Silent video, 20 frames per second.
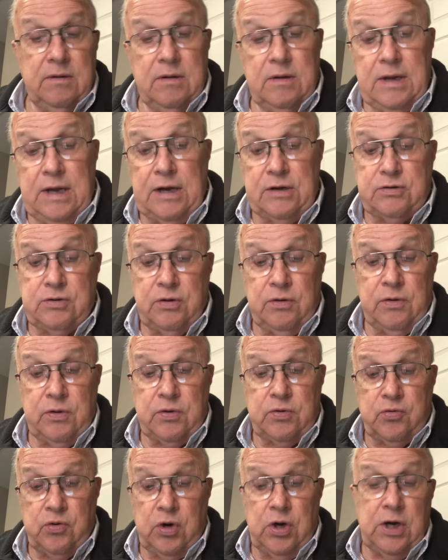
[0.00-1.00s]
else on the
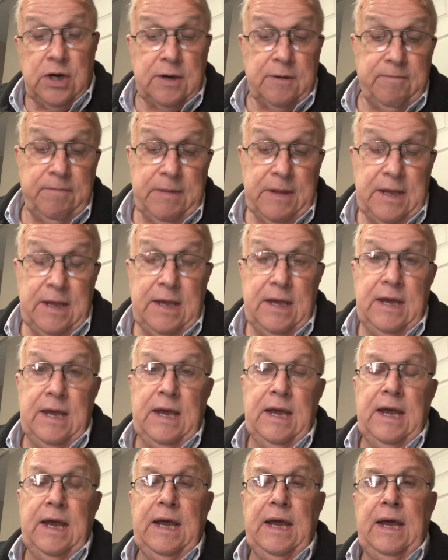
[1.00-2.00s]
truck,
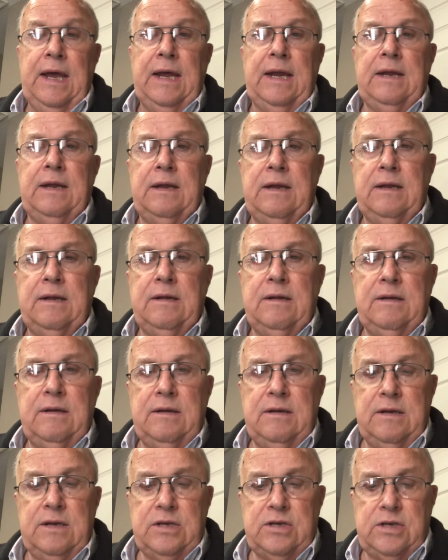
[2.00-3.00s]
and
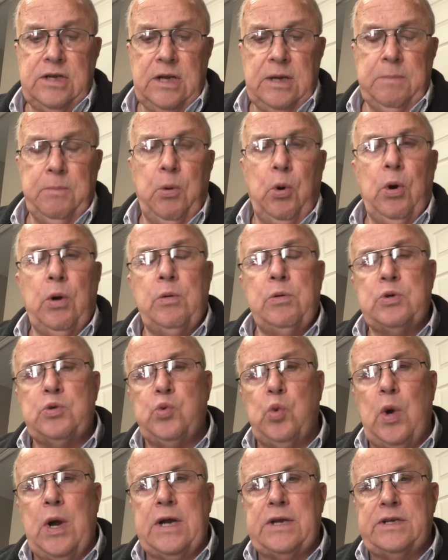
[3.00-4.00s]
this little boy was
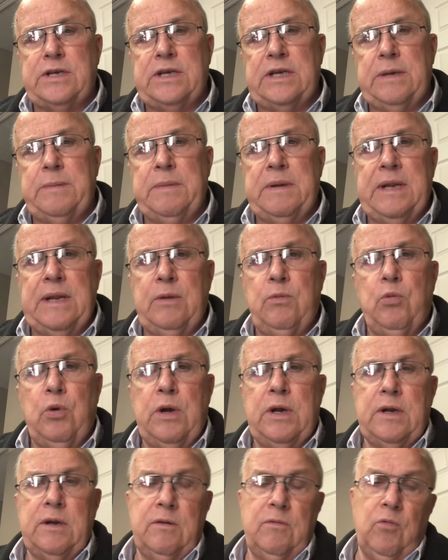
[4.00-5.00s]
watching him, and he
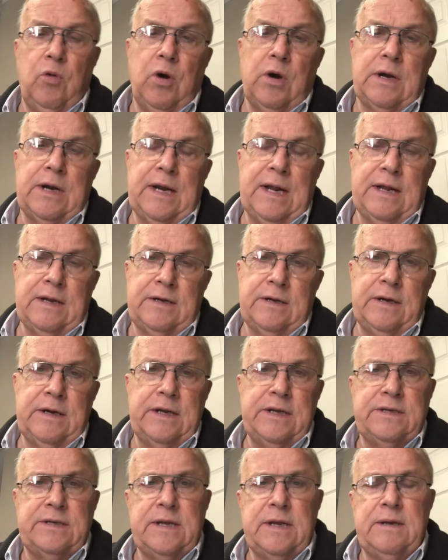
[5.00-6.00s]
went walking out there, and
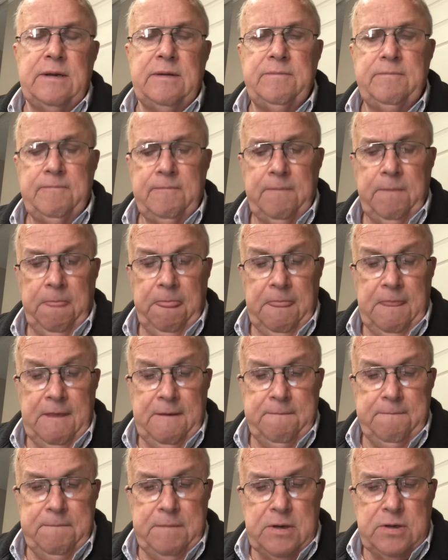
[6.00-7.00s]
he said,
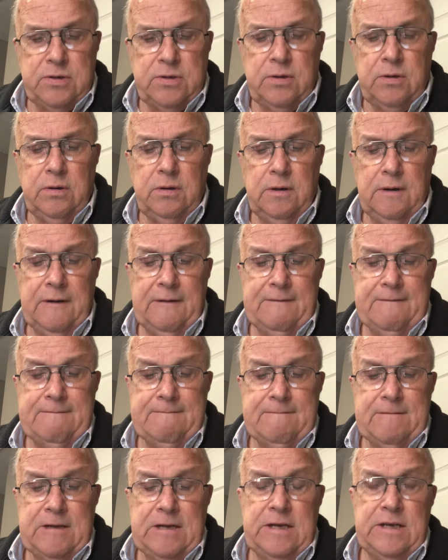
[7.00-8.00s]
"Mister,"
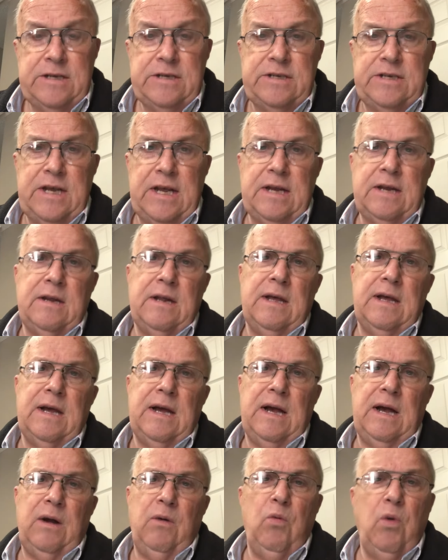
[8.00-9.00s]
said,
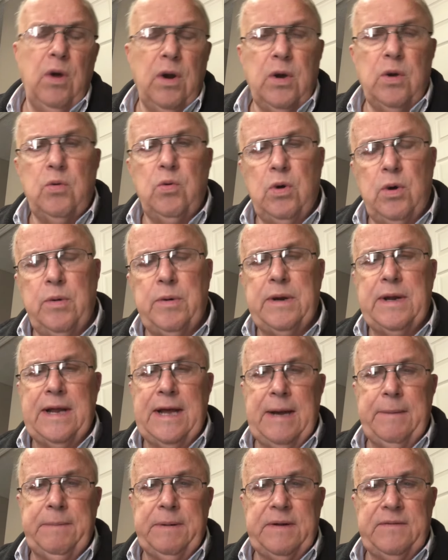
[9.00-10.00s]
"I wonder what would
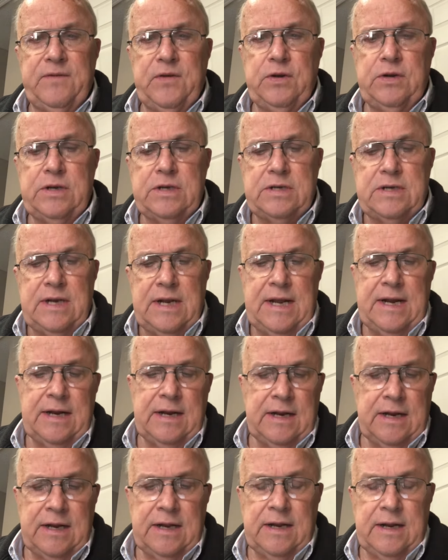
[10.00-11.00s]
happen if you just let a
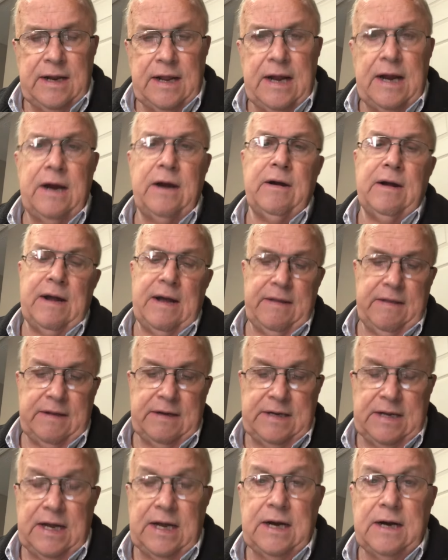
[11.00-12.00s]
little air out of the
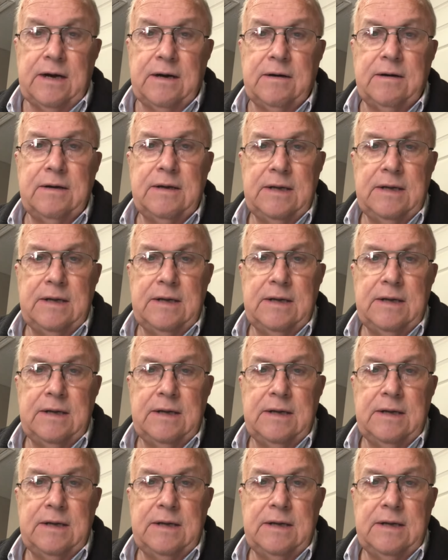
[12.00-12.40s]
tire."